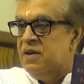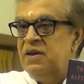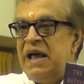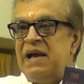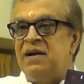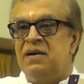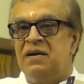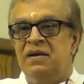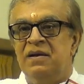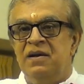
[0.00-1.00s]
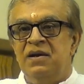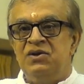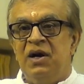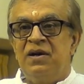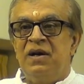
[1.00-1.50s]
Like
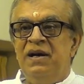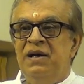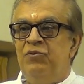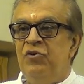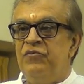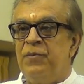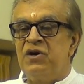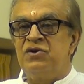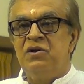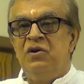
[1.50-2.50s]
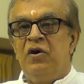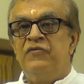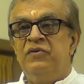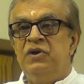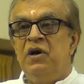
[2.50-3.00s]
Shankara did Purva Paksh of
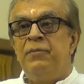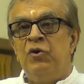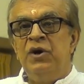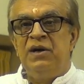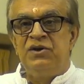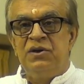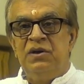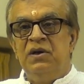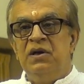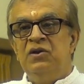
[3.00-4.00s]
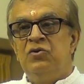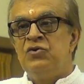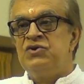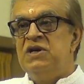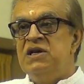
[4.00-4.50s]
the opponent in
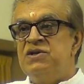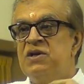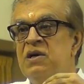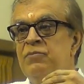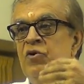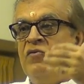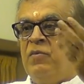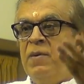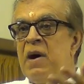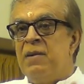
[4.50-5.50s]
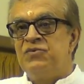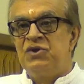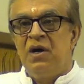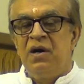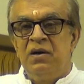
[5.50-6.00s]
those days, Purva
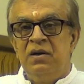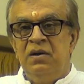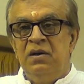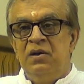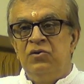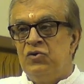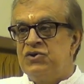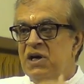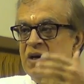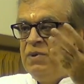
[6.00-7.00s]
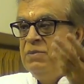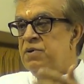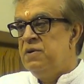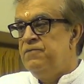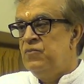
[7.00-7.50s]
Mimamsa, those kind of
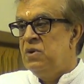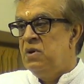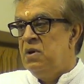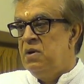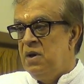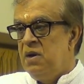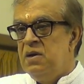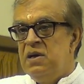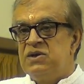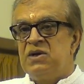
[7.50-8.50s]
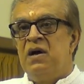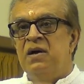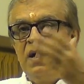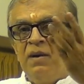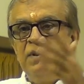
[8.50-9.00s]
people, yeah,
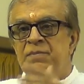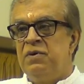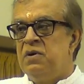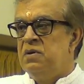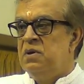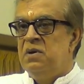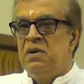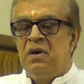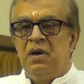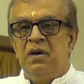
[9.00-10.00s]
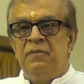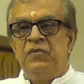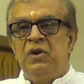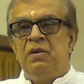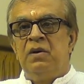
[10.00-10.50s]
Sankhya people,
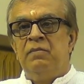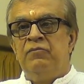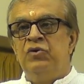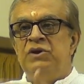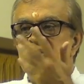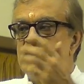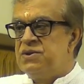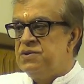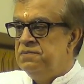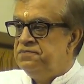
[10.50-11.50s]
Buddhists.